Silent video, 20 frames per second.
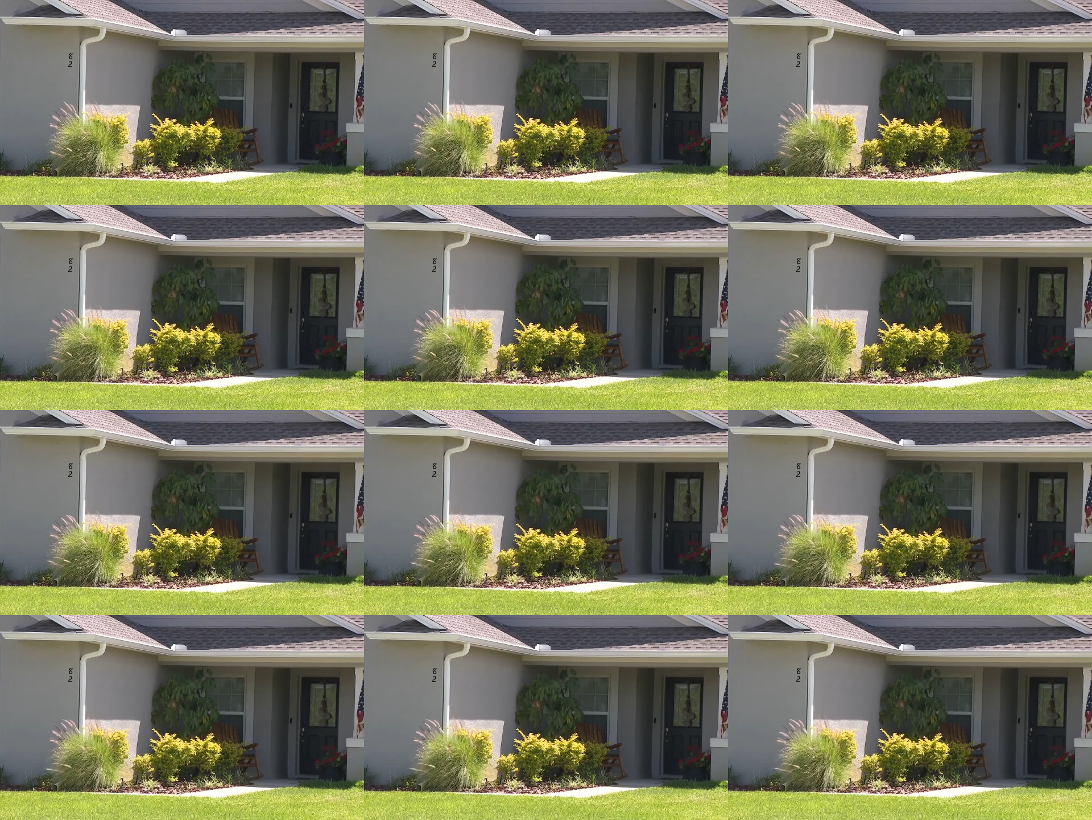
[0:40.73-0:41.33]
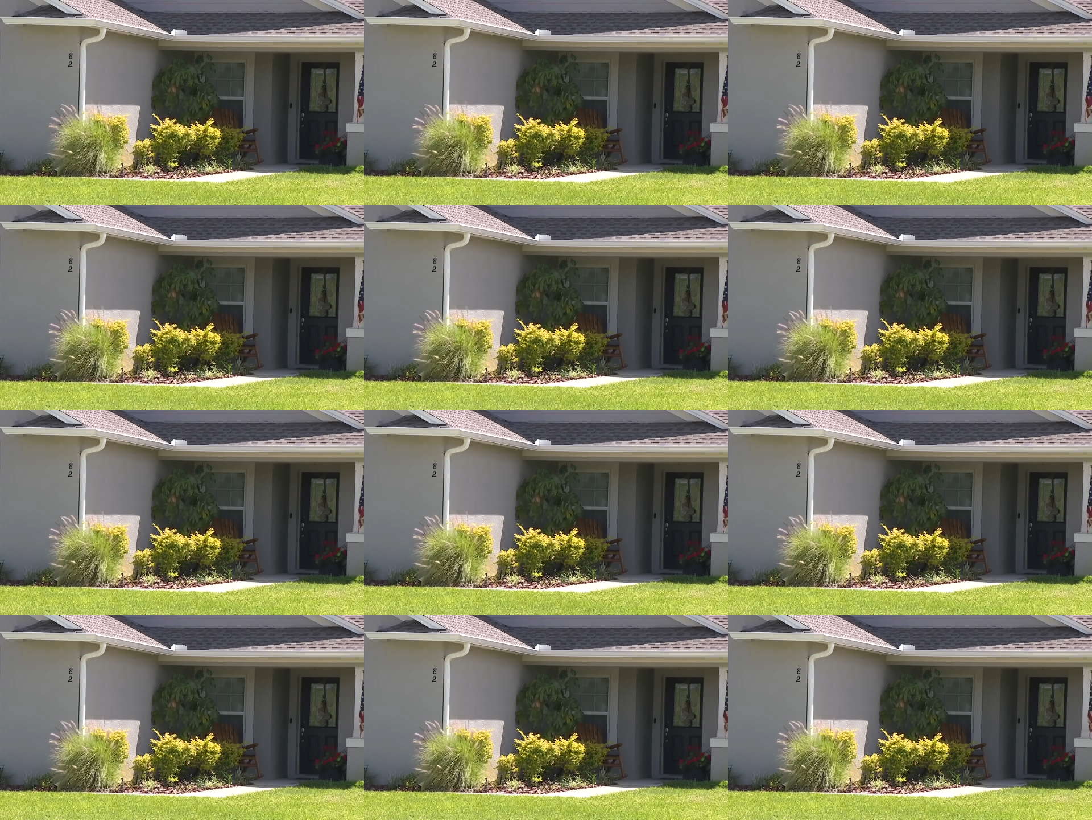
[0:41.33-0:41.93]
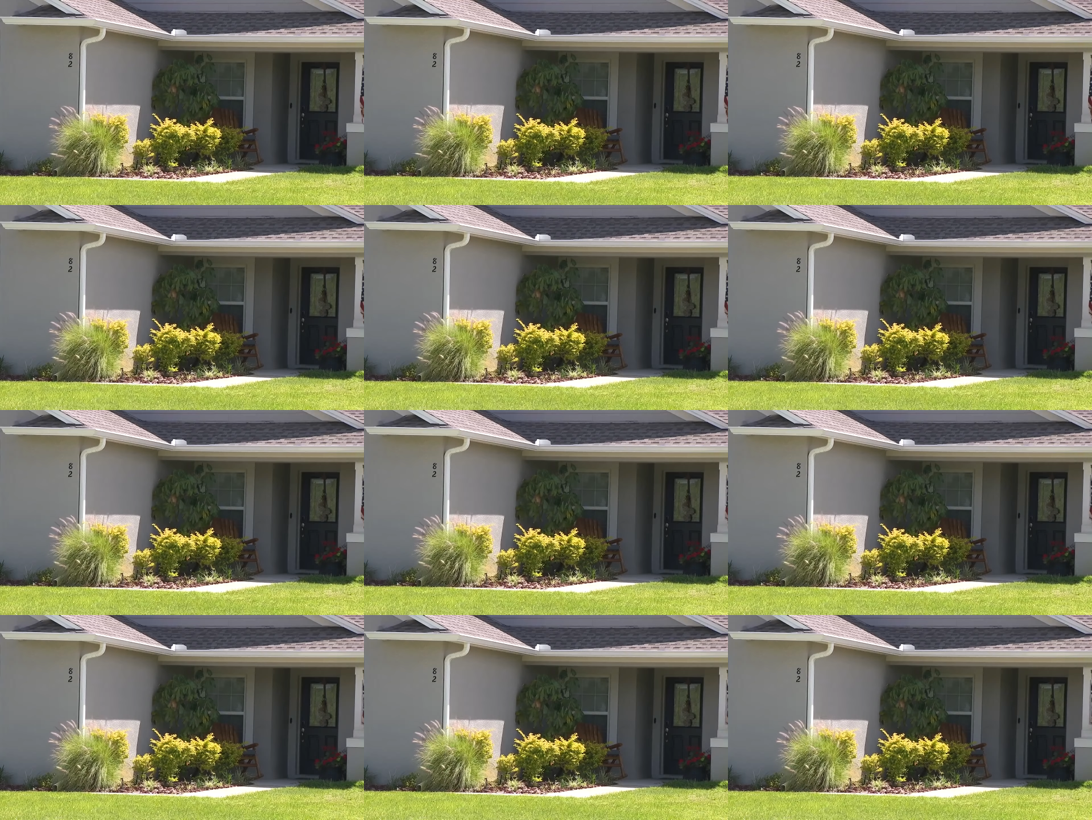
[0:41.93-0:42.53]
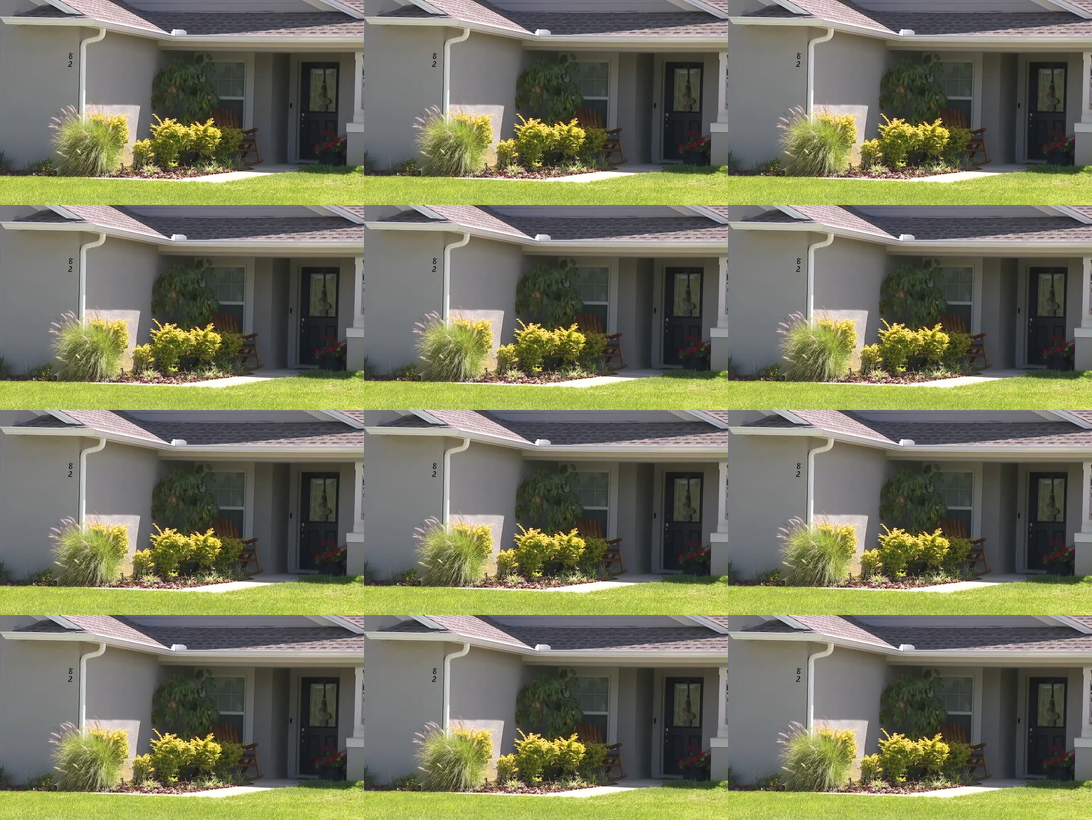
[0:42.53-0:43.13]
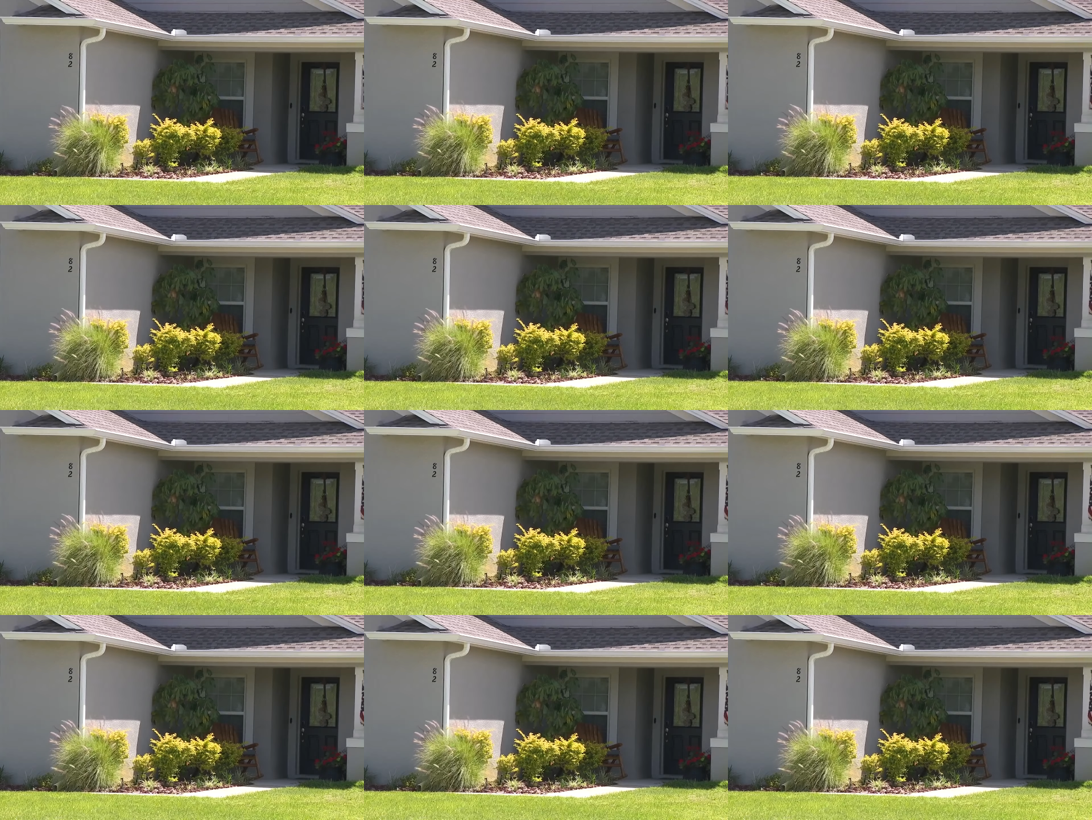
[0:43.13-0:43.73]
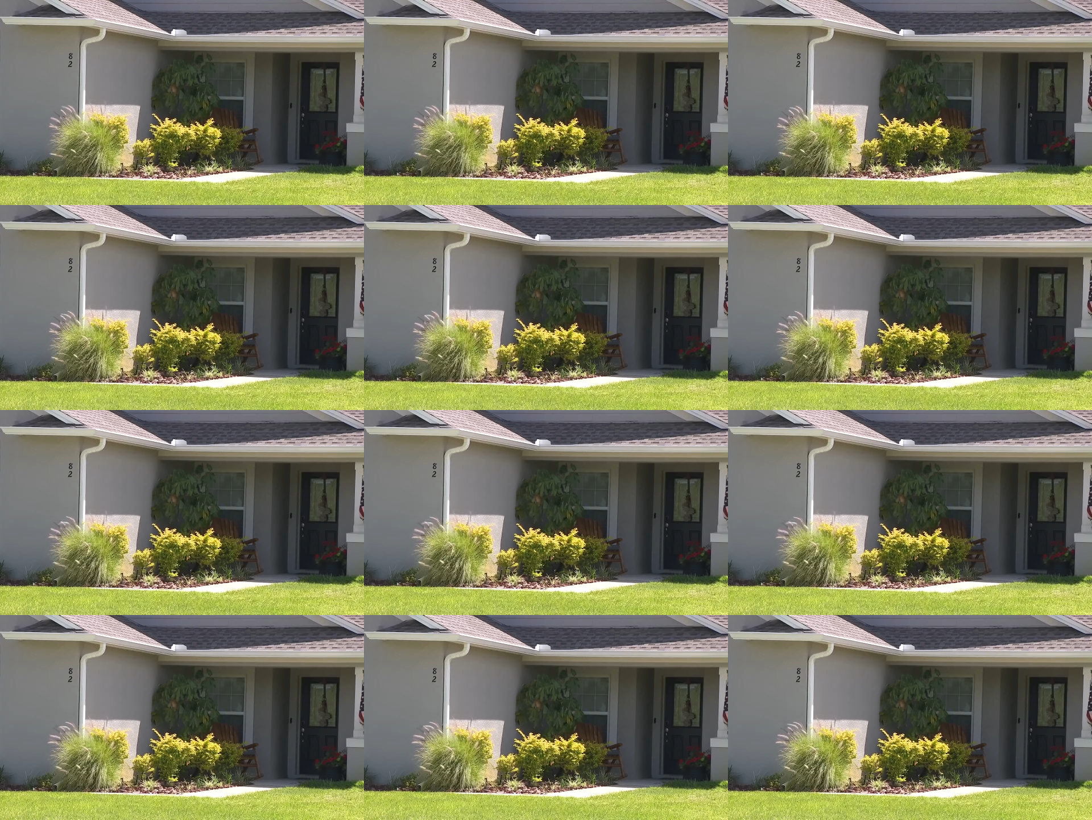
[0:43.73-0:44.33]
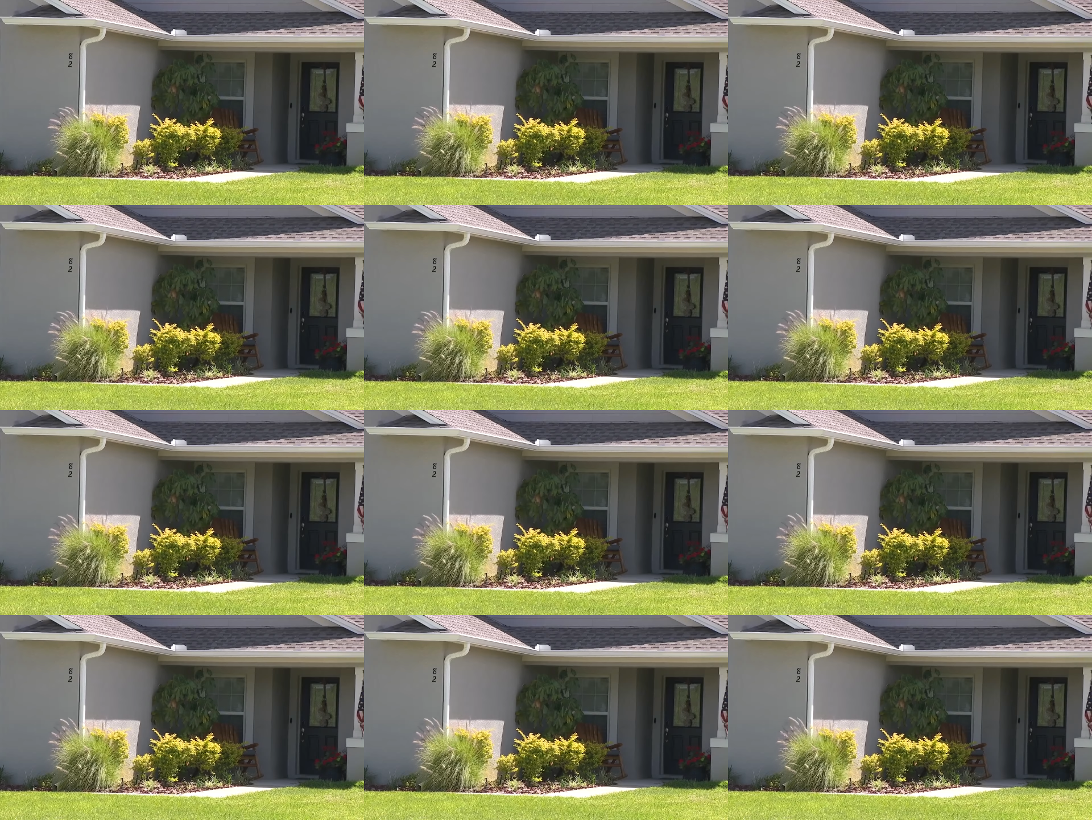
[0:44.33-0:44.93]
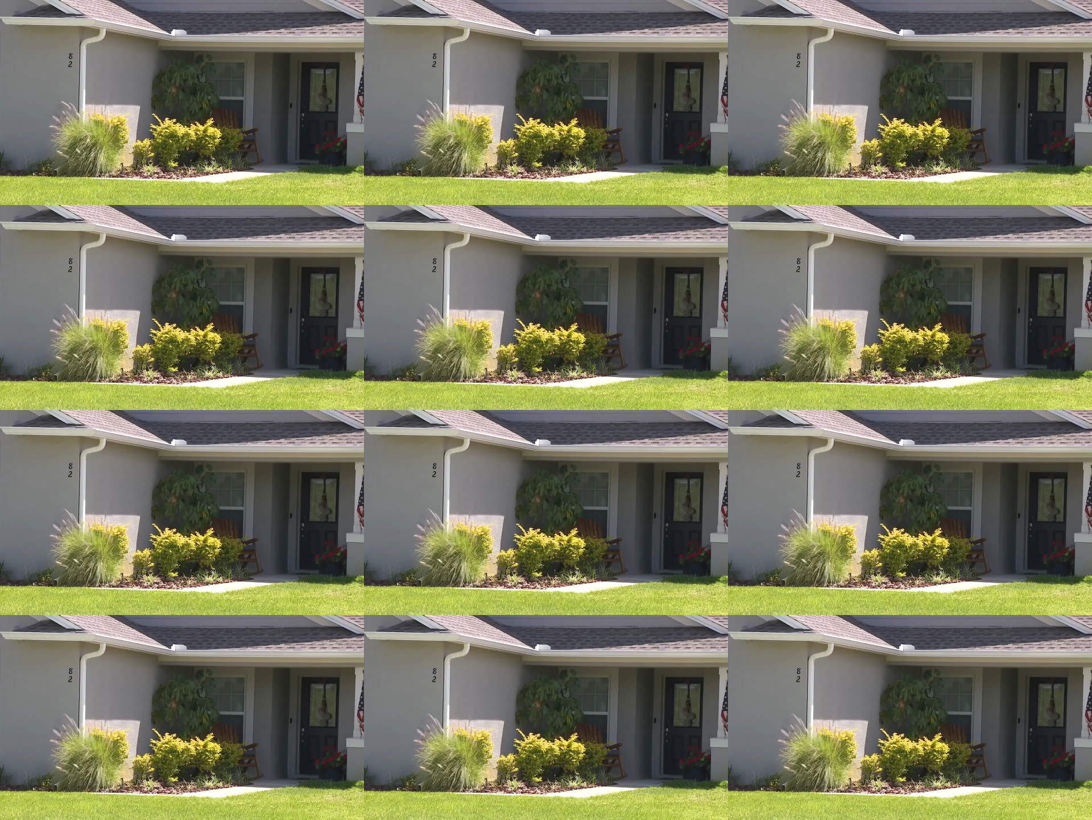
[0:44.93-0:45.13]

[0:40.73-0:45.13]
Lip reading: No face is visible, so there are no lips to read.